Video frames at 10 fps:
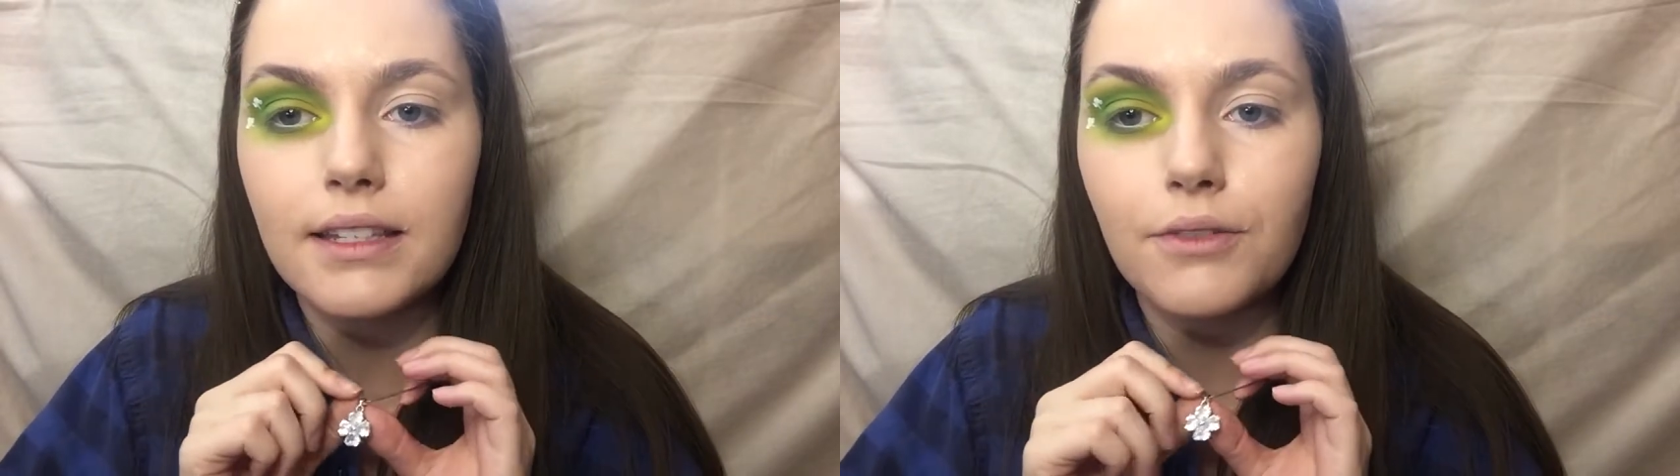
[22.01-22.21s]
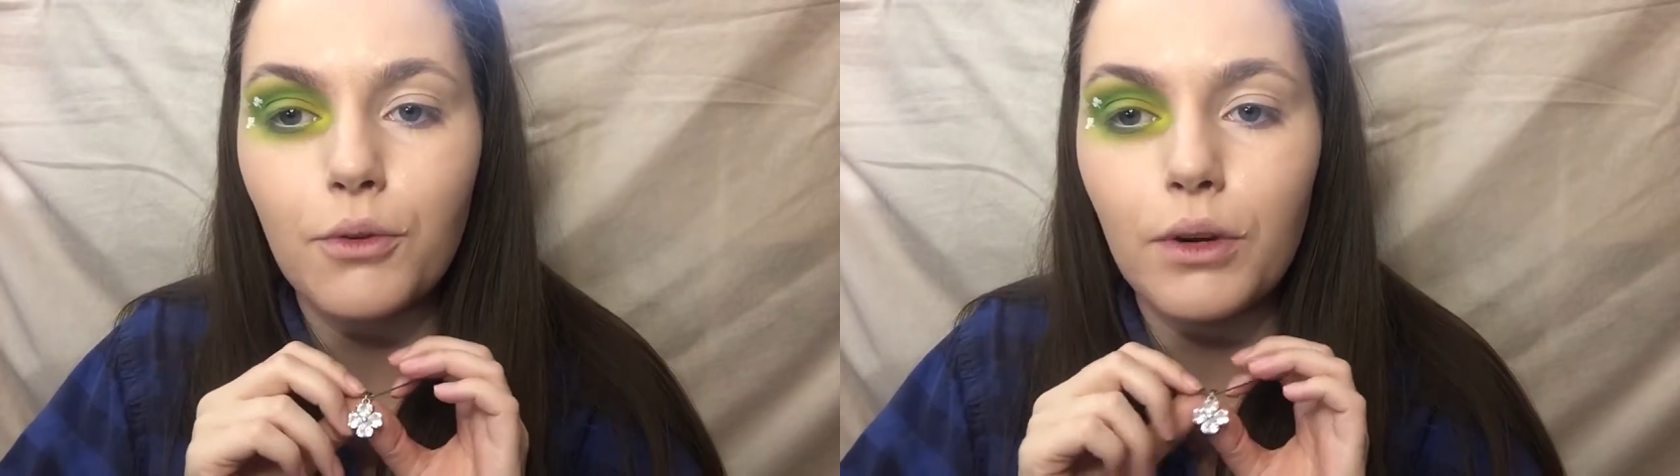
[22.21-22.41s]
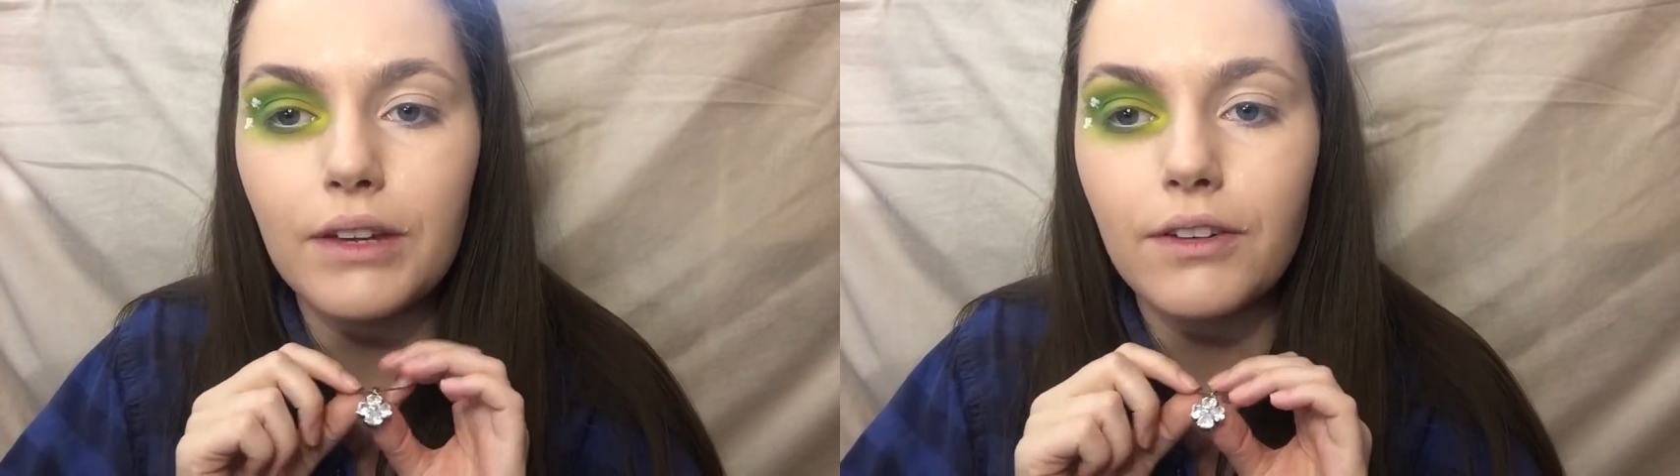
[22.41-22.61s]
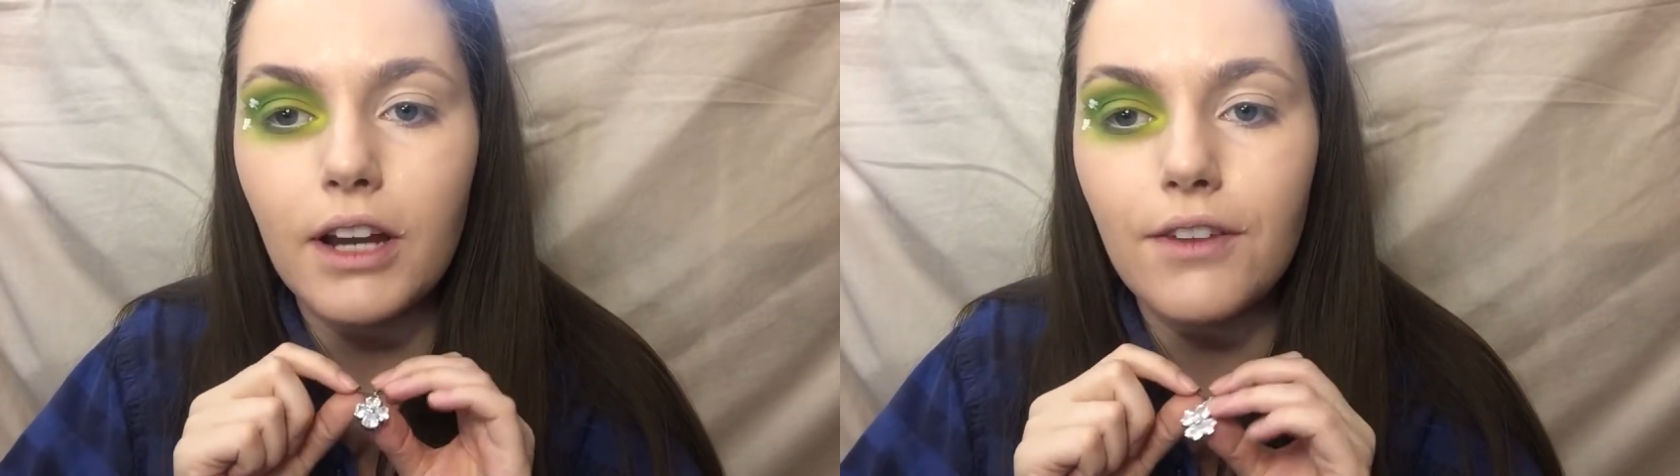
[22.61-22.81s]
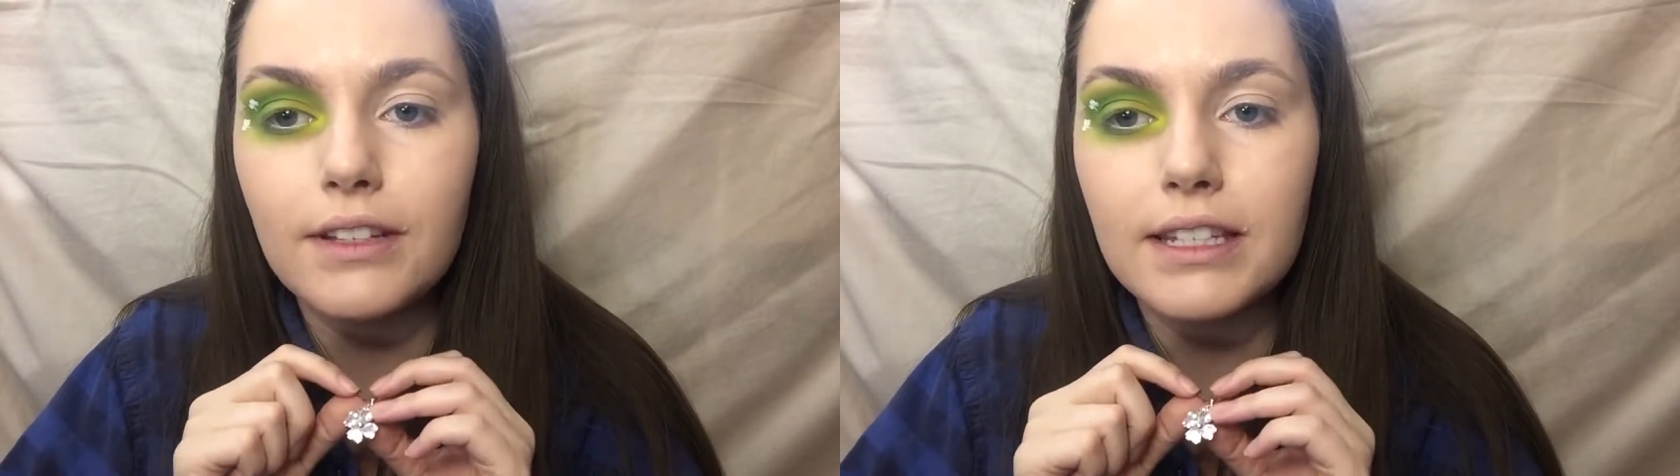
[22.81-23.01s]
is a 4-leaf
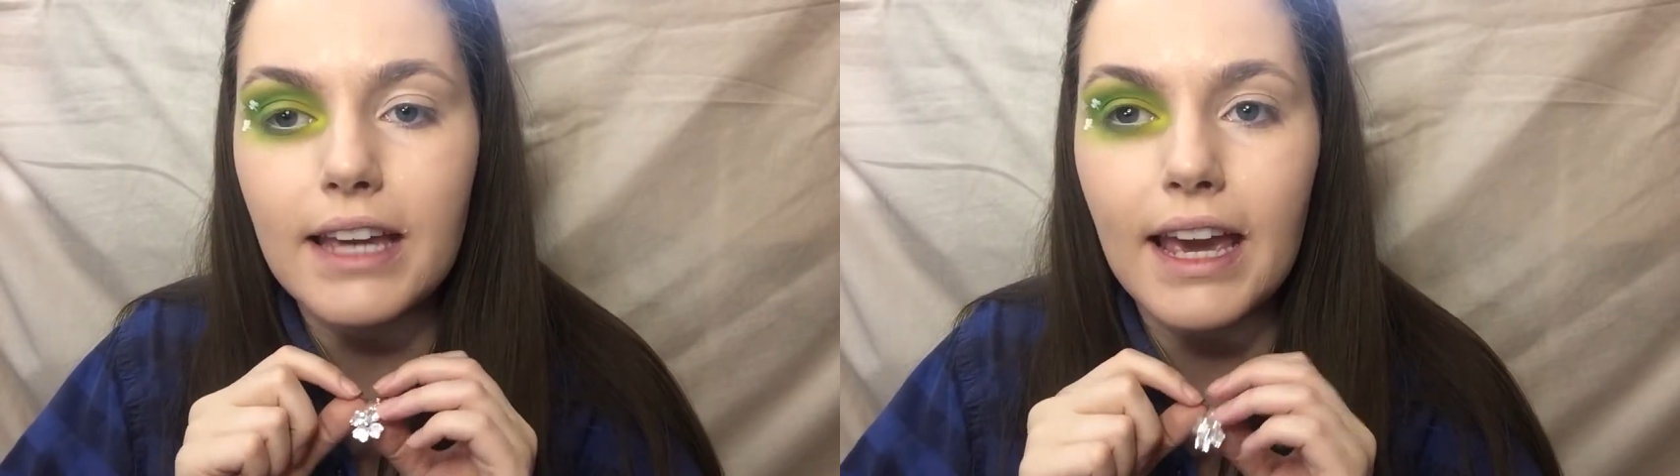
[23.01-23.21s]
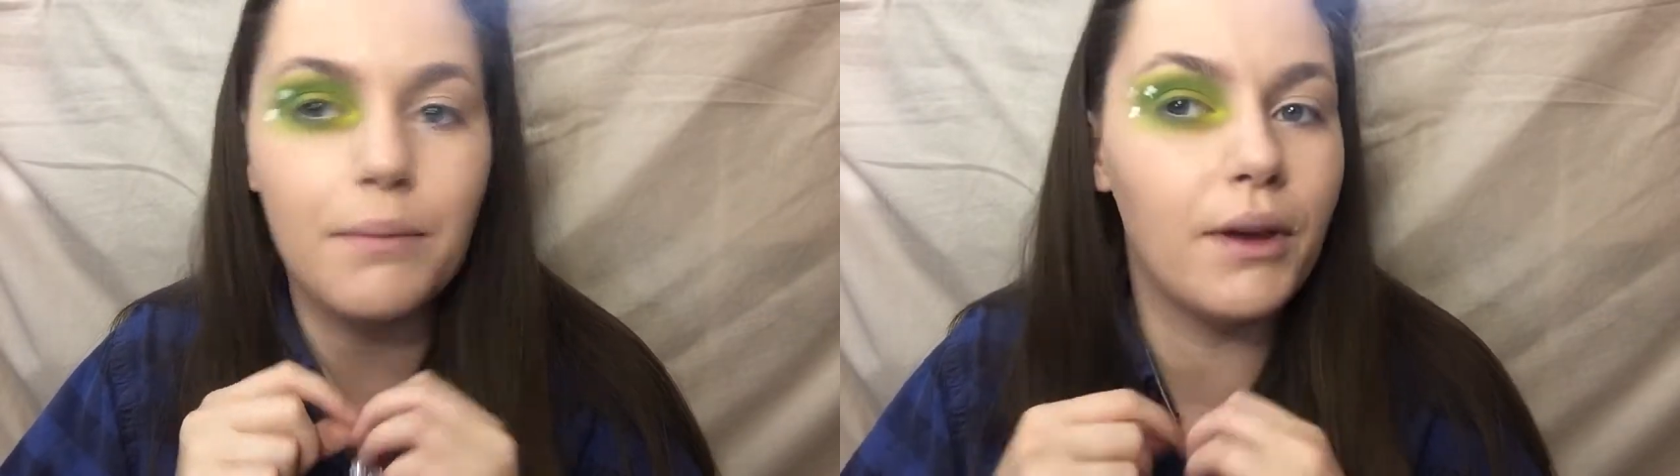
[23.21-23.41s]
clover today,